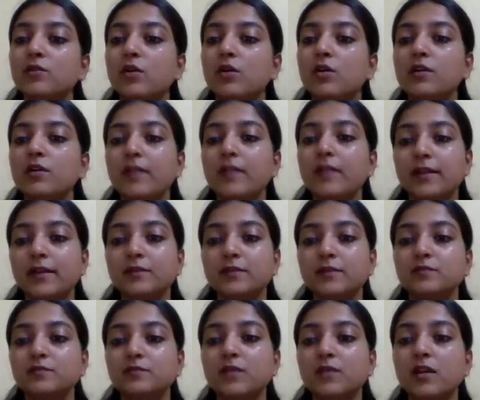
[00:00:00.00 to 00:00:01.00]
trait,
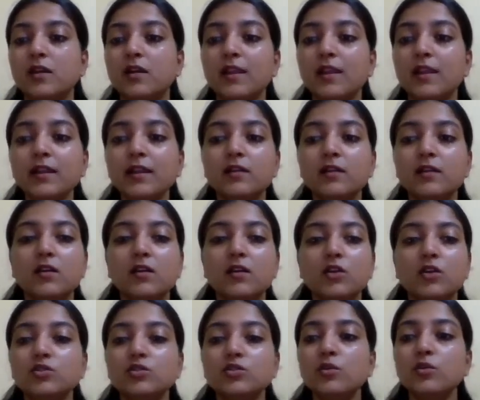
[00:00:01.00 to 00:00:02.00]
right?
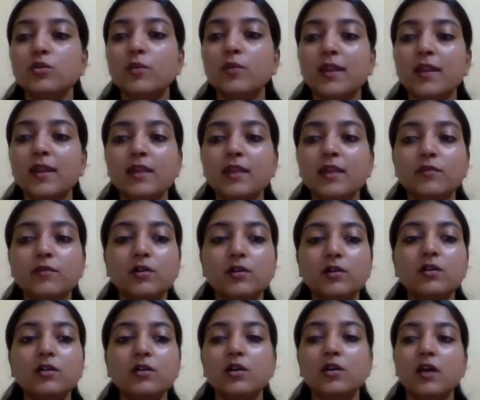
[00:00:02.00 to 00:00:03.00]
So
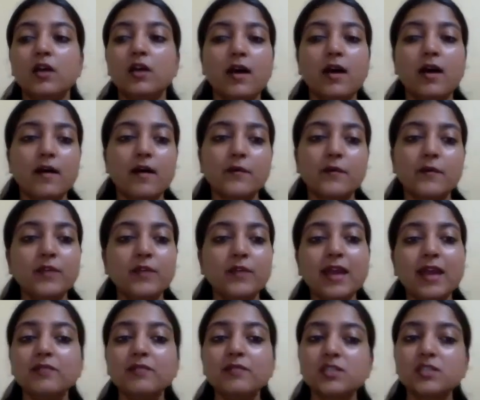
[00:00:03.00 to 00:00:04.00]
whenever we
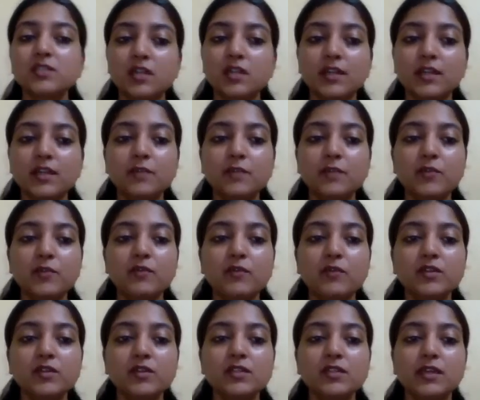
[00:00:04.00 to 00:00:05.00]
have studied
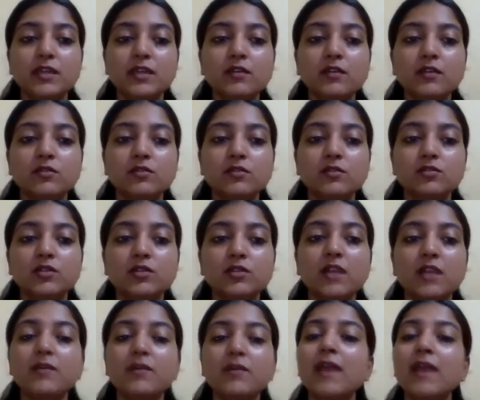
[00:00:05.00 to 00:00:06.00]
previously, so there
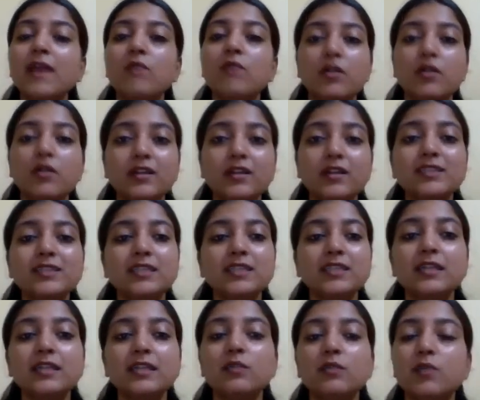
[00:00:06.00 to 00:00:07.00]
we have already seen
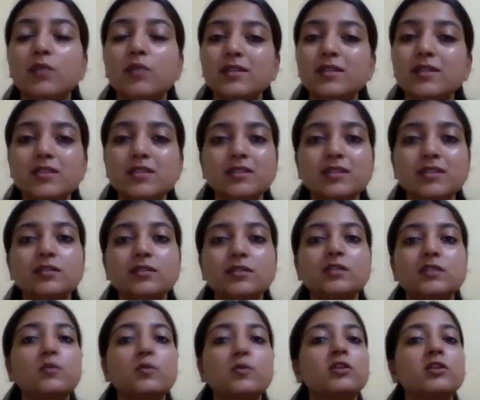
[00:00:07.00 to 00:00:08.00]
that one gene is
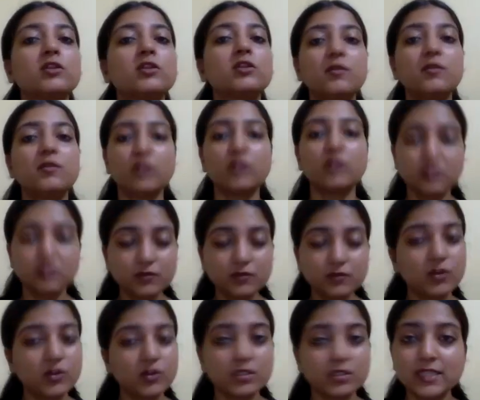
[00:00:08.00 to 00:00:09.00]
responsible for
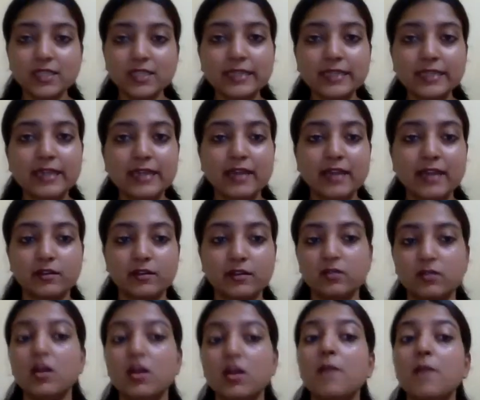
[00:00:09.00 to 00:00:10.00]
the single character,
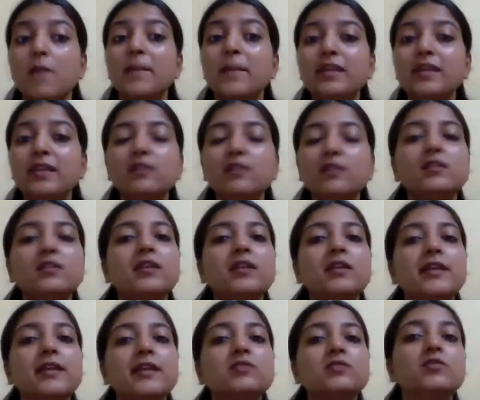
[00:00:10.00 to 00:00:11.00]
but here in the
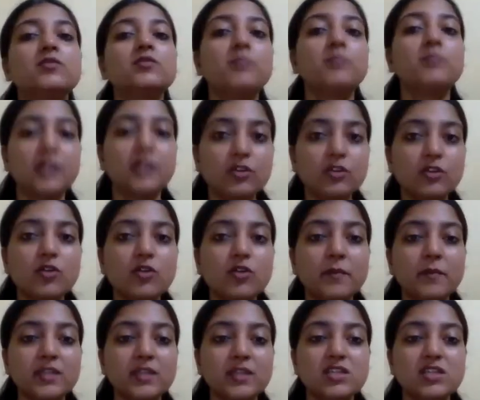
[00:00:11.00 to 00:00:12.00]
case of the
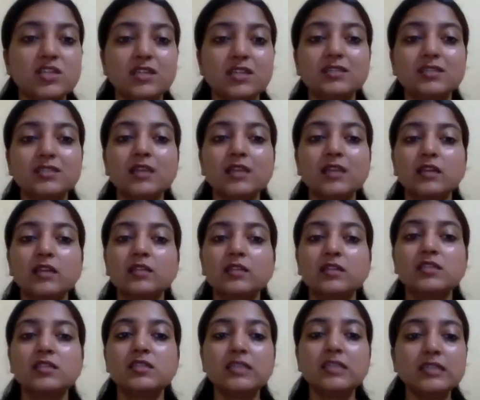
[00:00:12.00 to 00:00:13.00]
pleiotropic genes, the
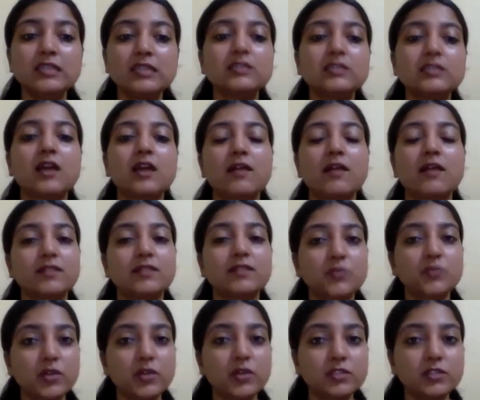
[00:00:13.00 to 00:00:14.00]
genes are
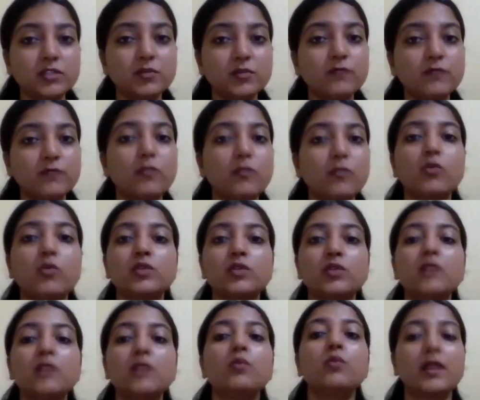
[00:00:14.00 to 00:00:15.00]
responsible for more
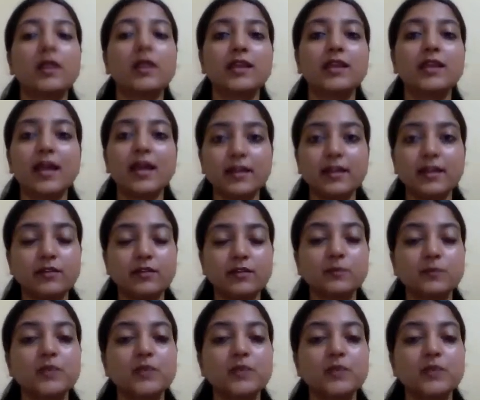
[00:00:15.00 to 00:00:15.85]
than one character,